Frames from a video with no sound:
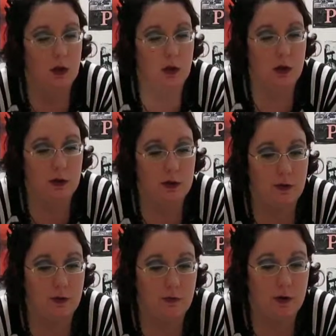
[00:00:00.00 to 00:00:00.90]

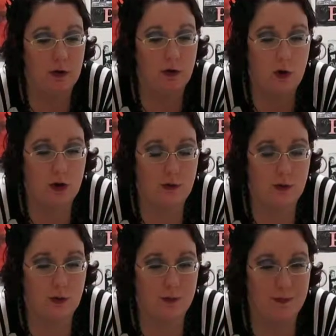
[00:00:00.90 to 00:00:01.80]
It's a far cry
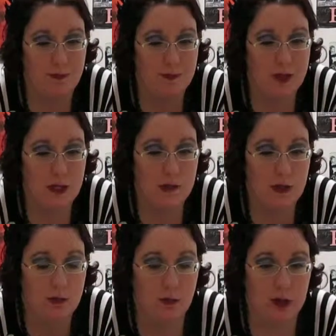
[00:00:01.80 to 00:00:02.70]
from
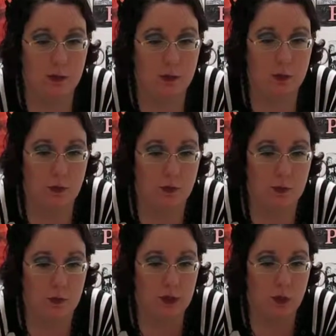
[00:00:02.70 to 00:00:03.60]
anything I've seen him do
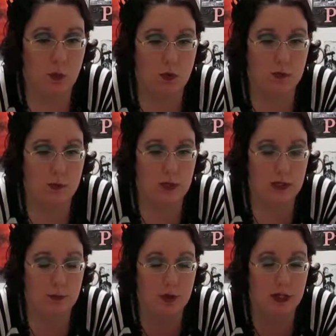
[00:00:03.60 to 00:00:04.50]
before, like
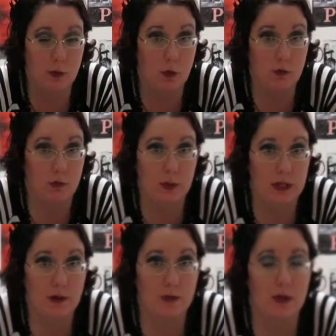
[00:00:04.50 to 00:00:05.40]
playing
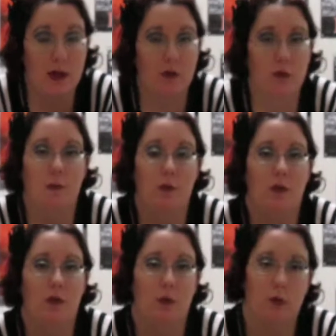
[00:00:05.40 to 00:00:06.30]
Wolverine in the X-Men
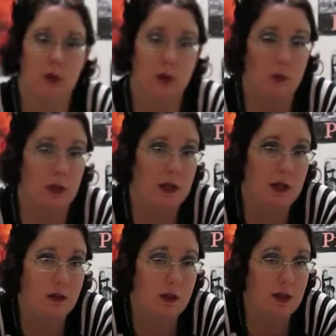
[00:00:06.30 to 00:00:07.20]
movies was the
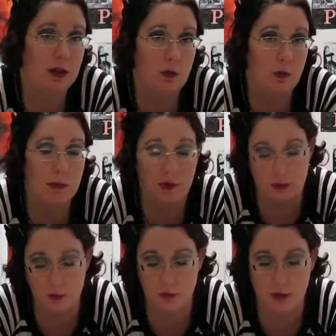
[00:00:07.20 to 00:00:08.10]
only thing I knew about
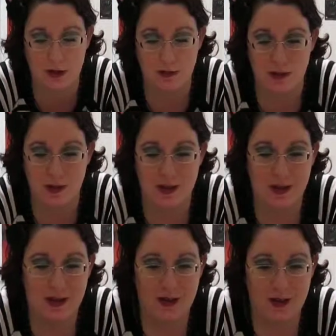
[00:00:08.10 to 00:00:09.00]
Hugh Jackman.
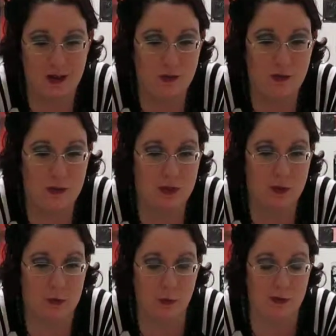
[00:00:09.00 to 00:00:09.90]
I loved him in
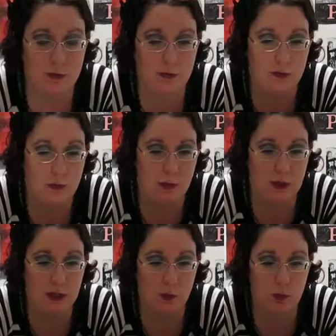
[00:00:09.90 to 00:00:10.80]
those movies too, but
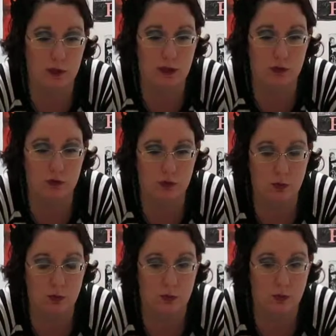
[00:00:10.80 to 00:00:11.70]
he really
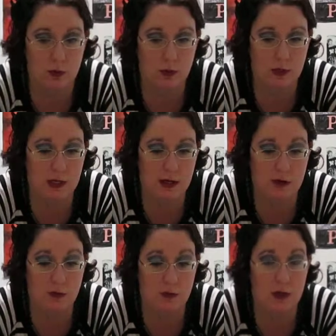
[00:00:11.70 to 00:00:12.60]
shows what a great
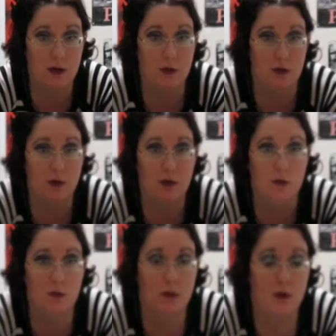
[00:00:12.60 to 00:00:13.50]
actor he is in
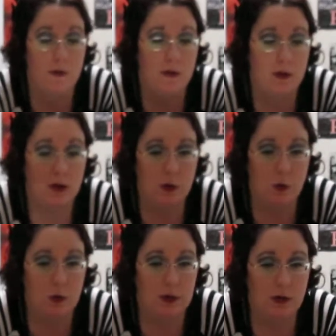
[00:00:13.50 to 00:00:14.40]
this. And not
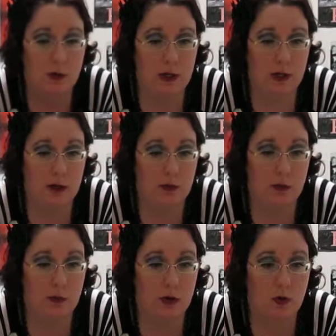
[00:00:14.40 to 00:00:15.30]
only a great
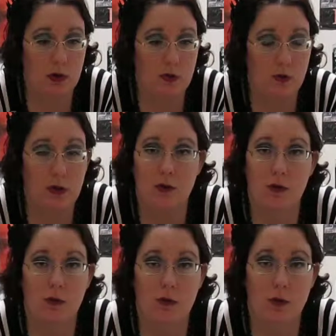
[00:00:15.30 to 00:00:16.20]
actor, but a great singer
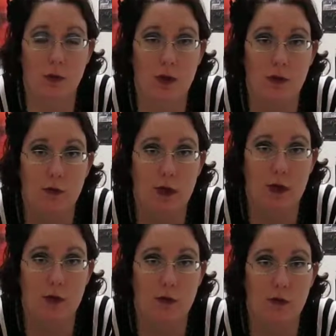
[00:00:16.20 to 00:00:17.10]
too. He
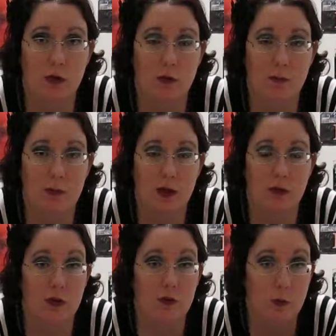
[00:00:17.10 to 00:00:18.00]
sings
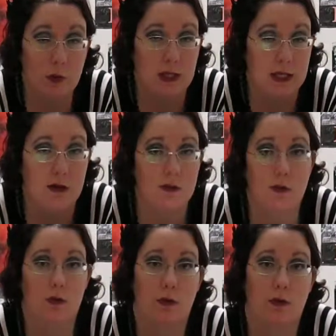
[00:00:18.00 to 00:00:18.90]
as if it really is
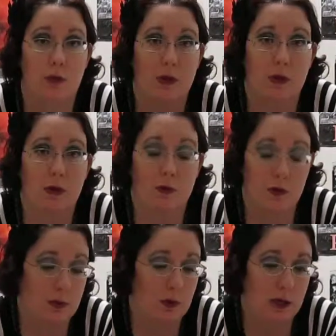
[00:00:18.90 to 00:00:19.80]
his first method of
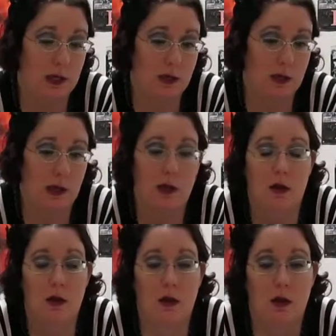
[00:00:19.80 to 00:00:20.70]
communicating.
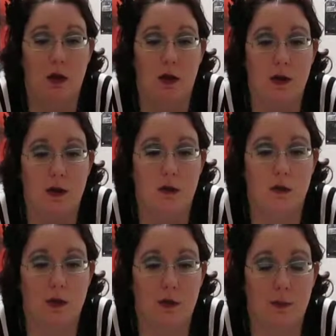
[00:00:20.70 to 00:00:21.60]
And
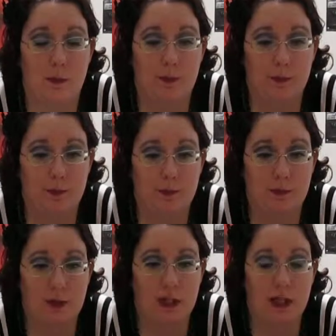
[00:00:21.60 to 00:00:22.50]

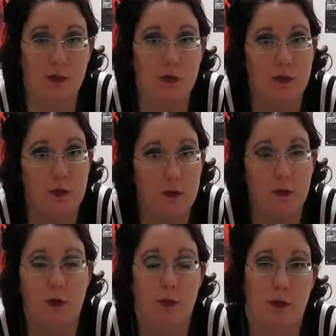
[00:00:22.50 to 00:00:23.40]
He has the
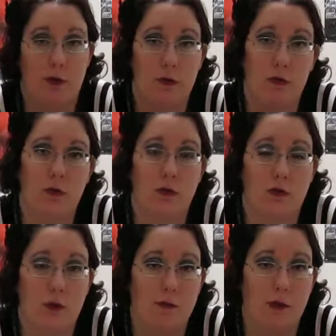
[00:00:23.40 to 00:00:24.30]
physical presence of
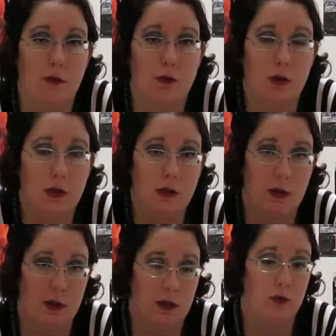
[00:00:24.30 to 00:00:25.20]
Jean Valjean.
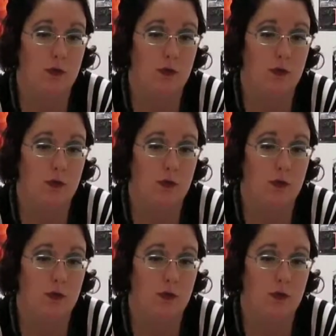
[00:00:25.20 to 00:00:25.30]
Like, Hugh